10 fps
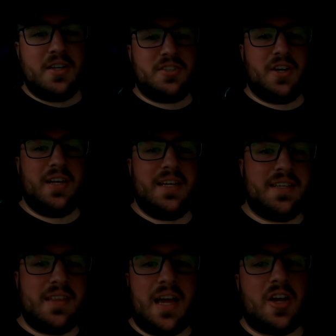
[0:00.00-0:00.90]
I certainly
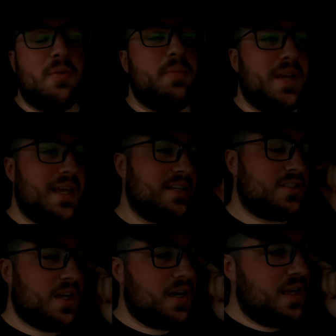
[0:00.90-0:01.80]
did. That company has
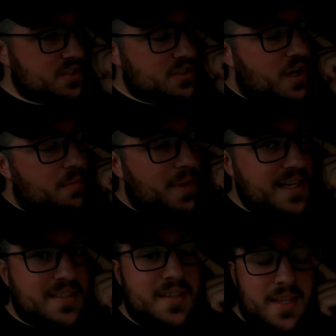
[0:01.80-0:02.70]
done such
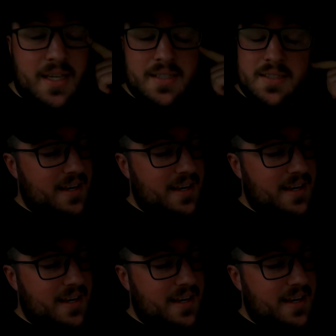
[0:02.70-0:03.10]
amazing things,